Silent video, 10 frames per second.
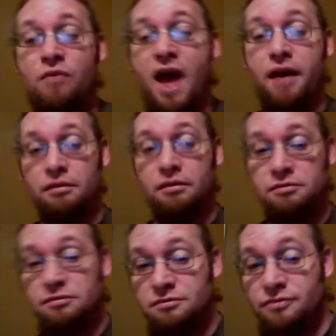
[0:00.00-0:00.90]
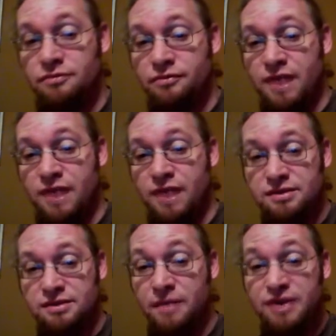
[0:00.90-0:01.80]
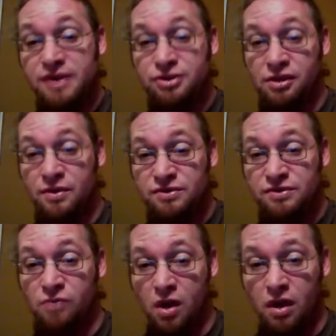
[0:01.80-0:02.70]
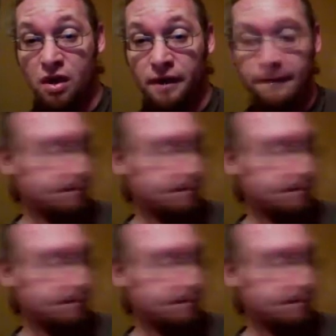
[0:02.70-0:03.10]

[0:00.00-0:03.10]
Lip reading: read this to make sure I wasn't wrong.